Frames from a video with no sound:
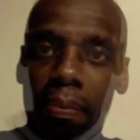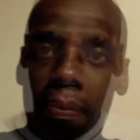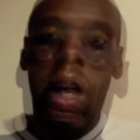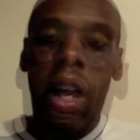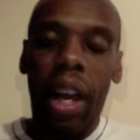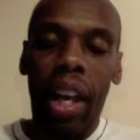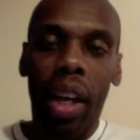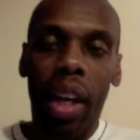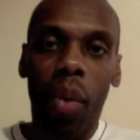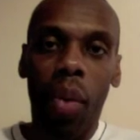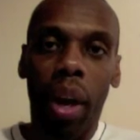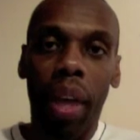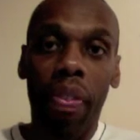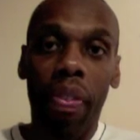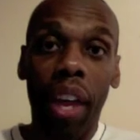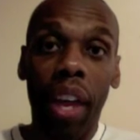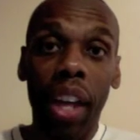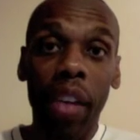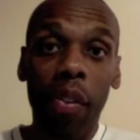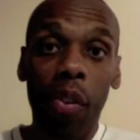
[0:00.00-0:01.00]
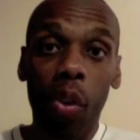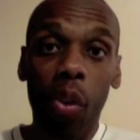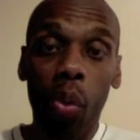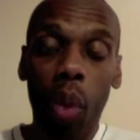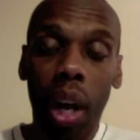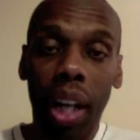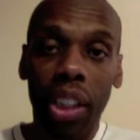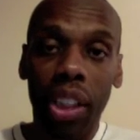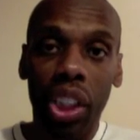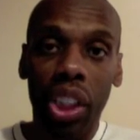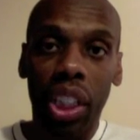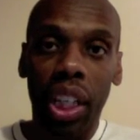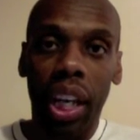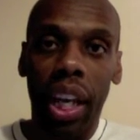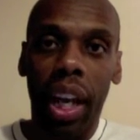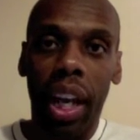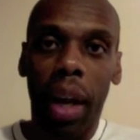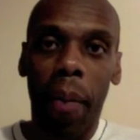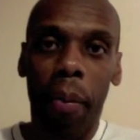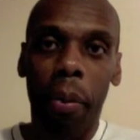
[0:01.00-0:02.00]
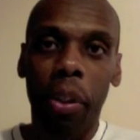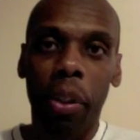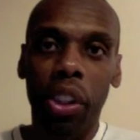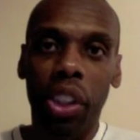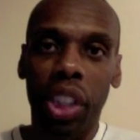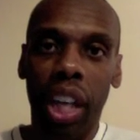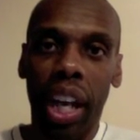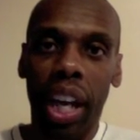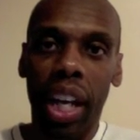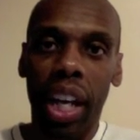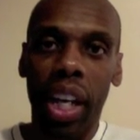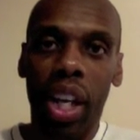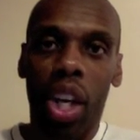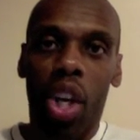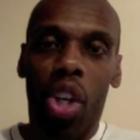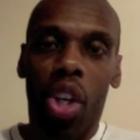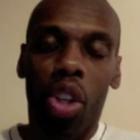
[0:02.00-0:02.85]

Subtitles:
Anyway, thanks for watching, and I appreciate